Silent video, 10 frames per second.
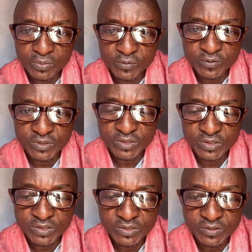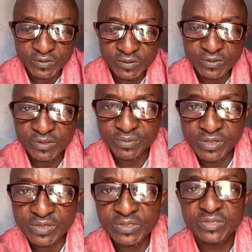what's this?
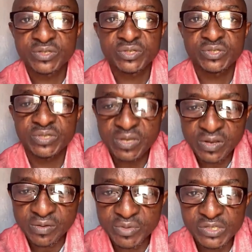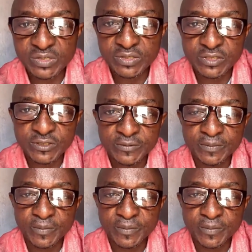Somebody's sending a message.